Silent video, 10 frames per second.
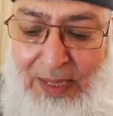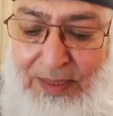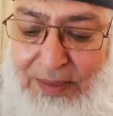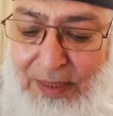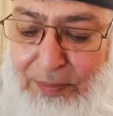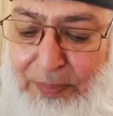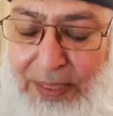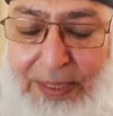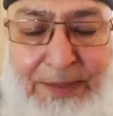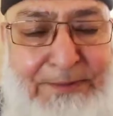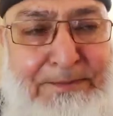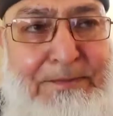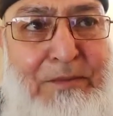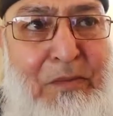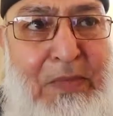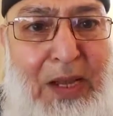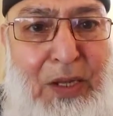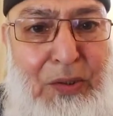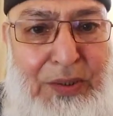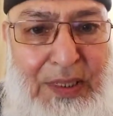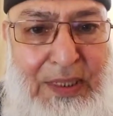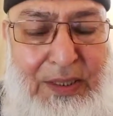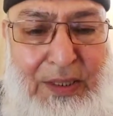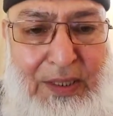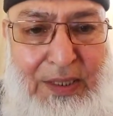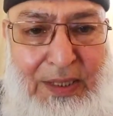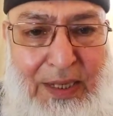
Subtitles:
Simply, you see the